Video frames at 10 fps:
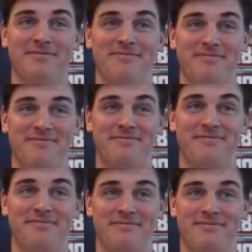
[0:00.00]
Yeah,
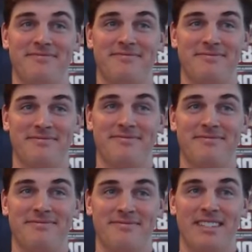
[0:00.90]
yeah.
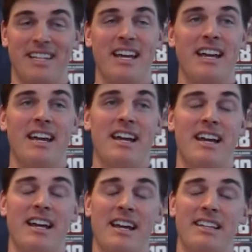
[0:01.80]
Hey, uh,
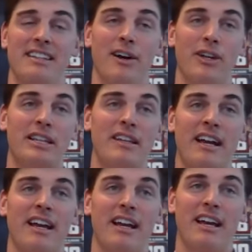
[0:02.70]
roll tide, the
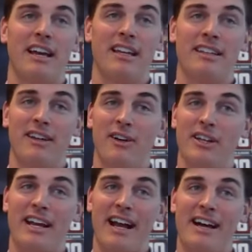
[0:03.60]
friends. the only
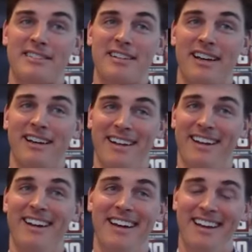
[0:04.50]
thing I'll
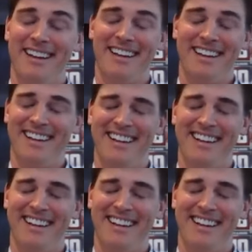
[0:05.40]
say.